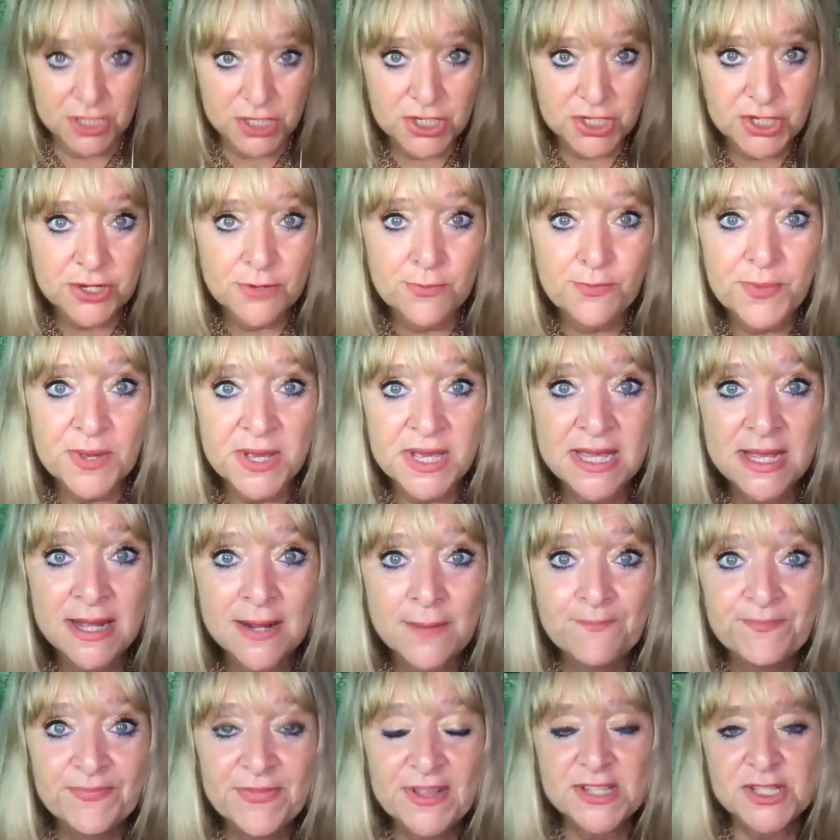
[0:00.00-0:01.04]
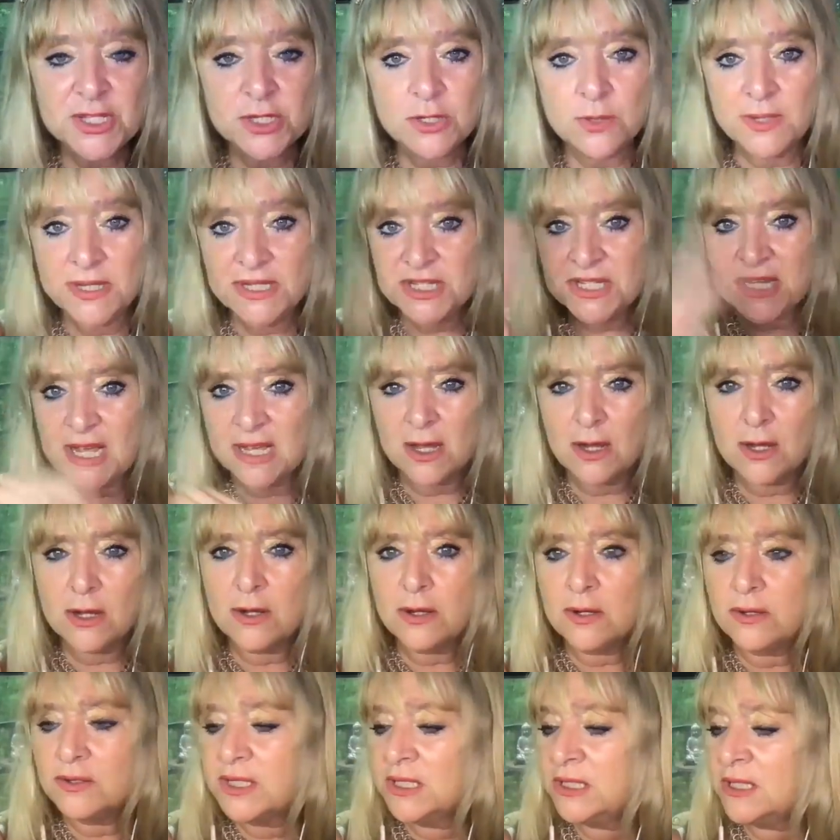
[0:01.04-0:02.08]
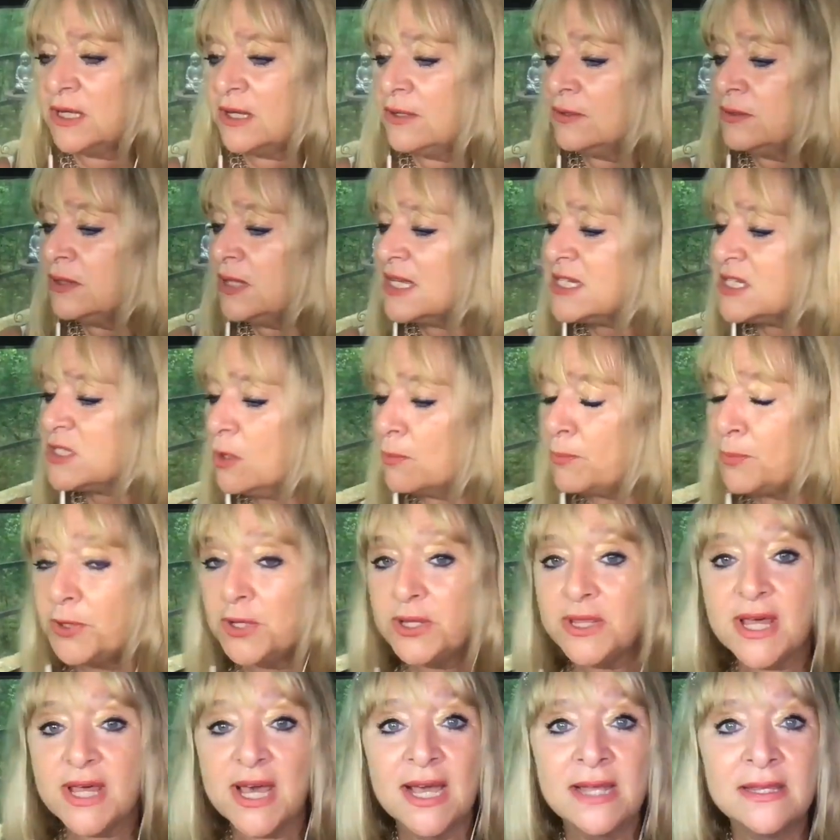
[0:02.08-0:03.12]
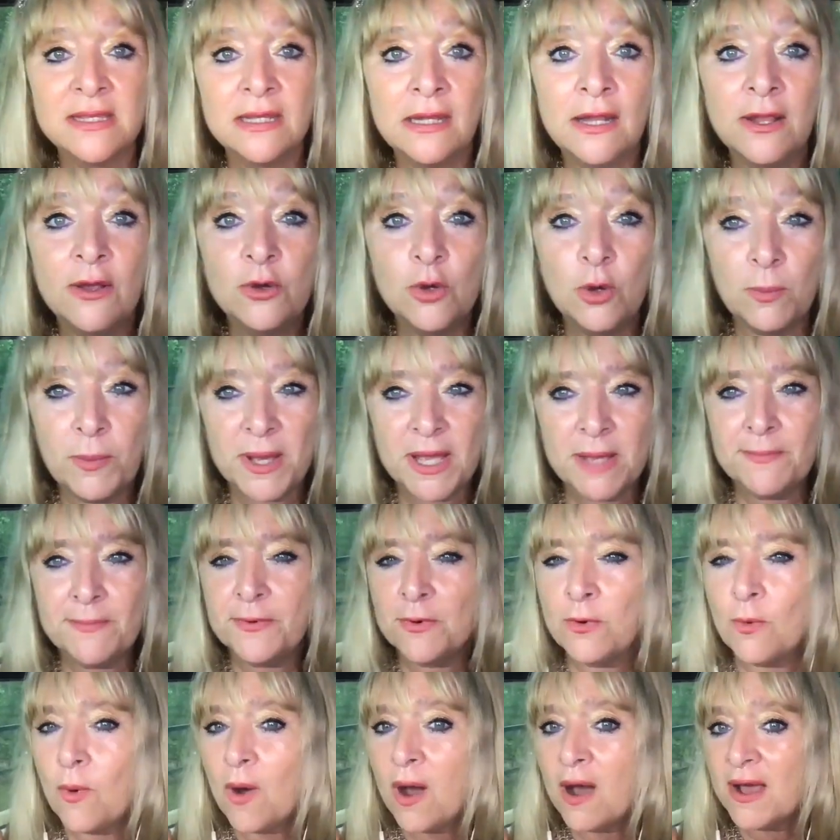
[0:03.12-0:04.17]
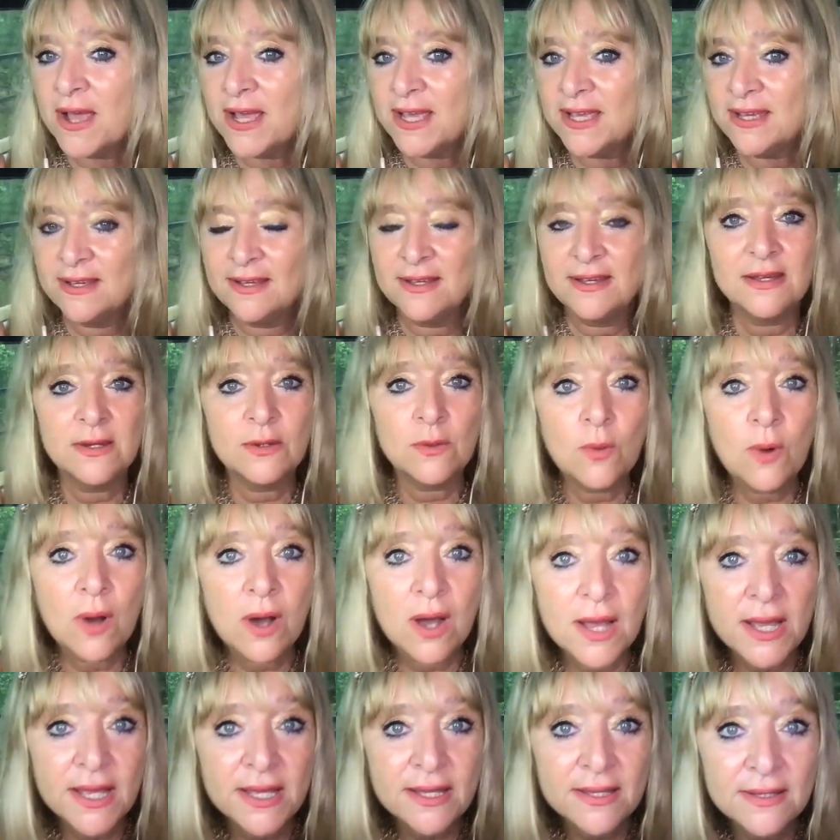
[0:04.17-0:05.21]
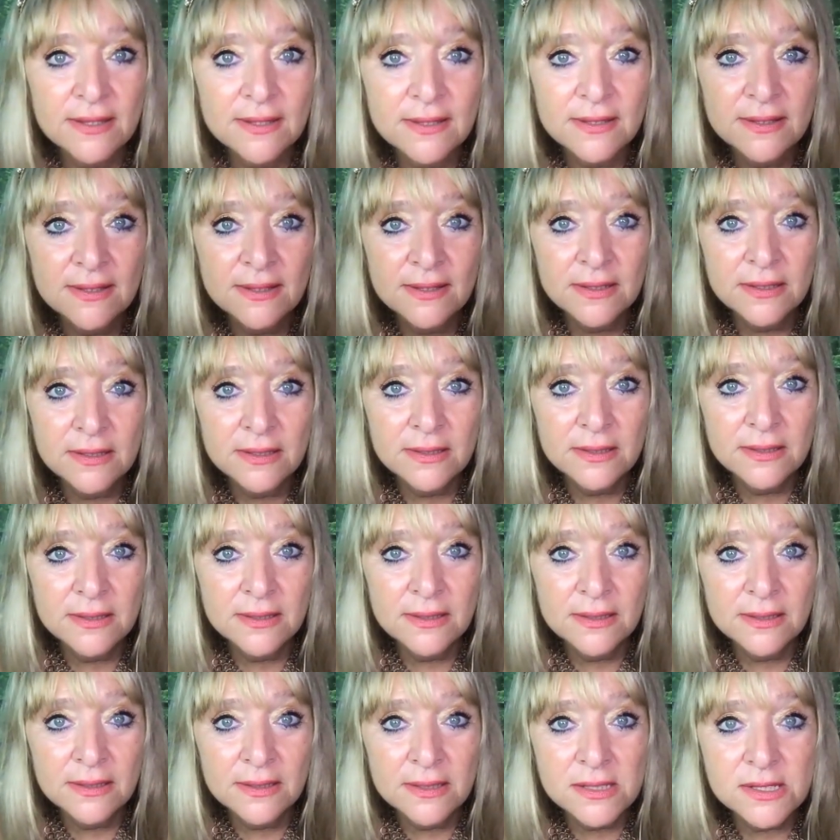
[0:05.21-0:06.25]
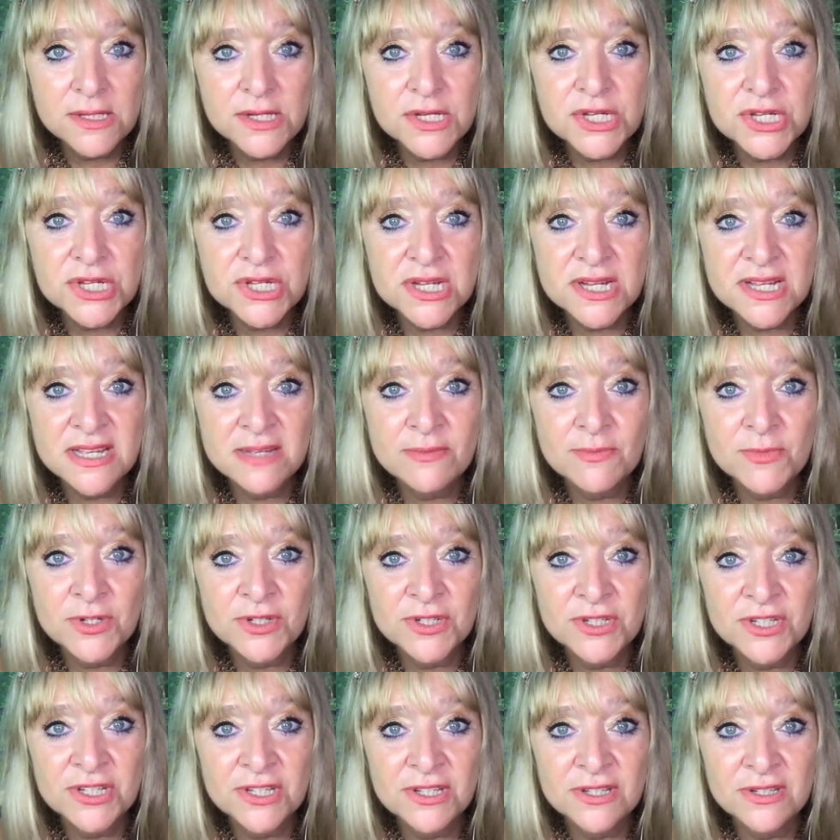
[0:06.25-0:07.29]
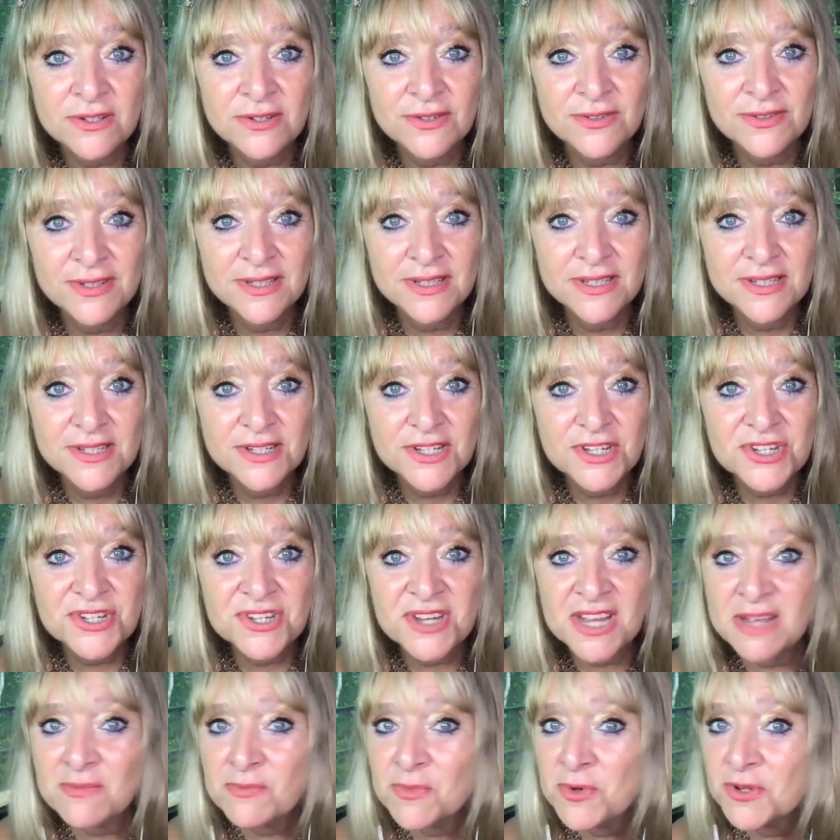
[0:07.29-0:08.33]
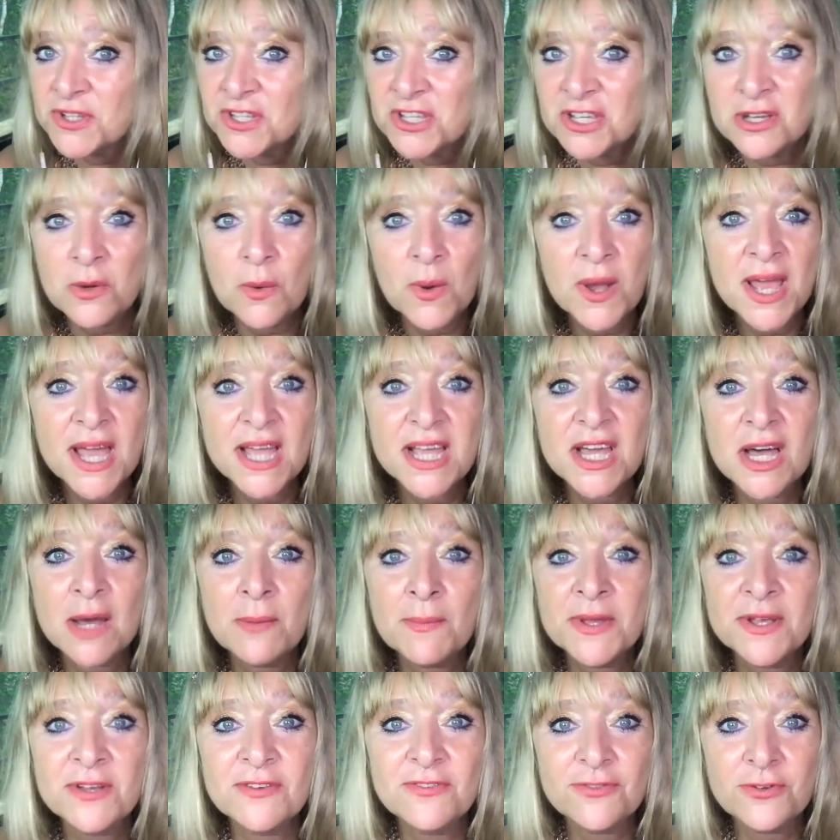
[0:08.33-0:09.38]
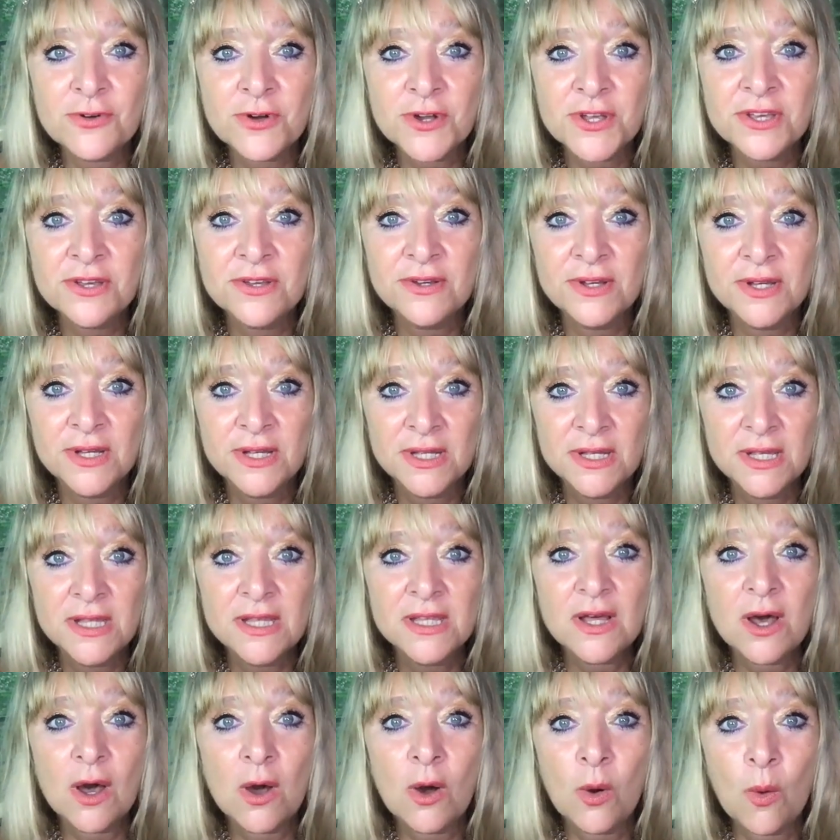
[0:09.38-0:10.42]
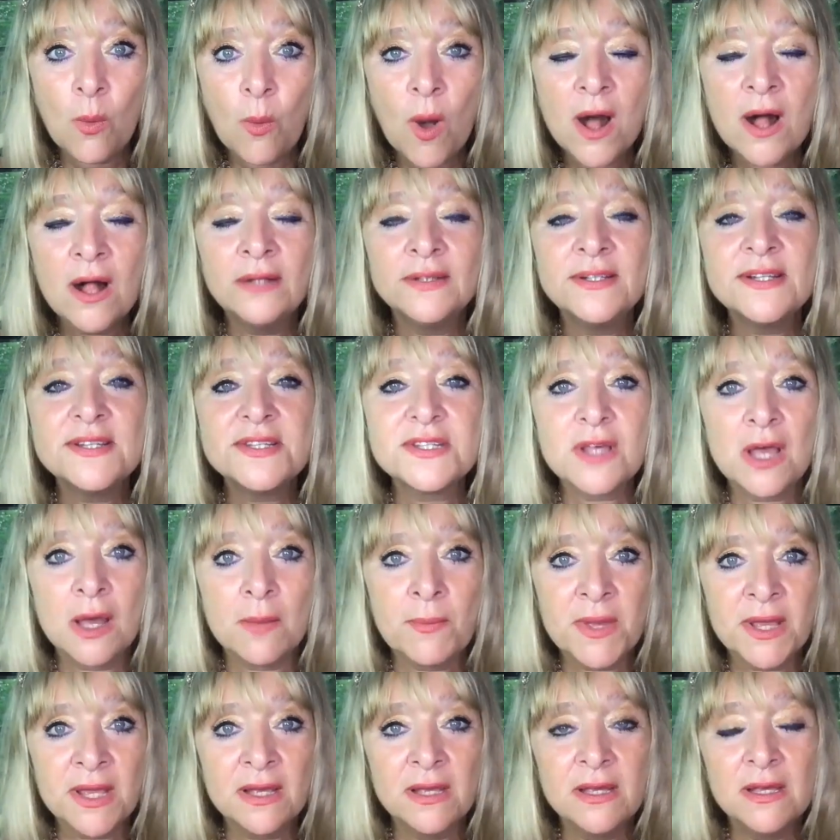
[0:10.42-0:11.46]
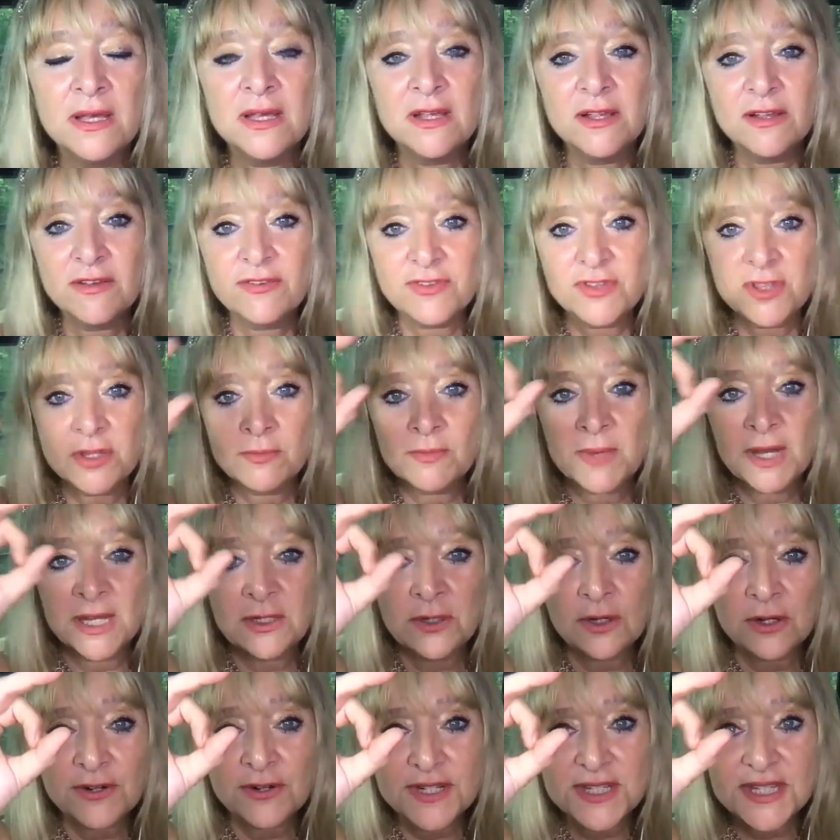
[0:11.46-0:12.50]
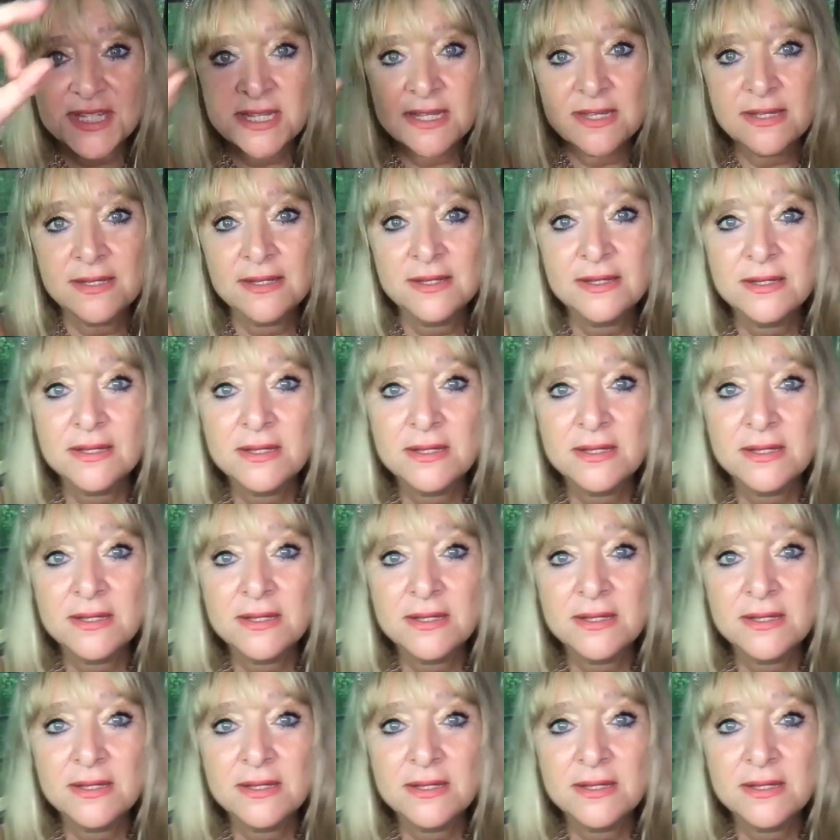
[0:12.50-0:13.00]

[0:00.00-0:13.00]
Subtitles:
it should be. It's always like, oh, you know, let's not put that in the local paper. Why? Why? Shame on you. Shame on you. We're coming for you. The whole world is coming for the minority,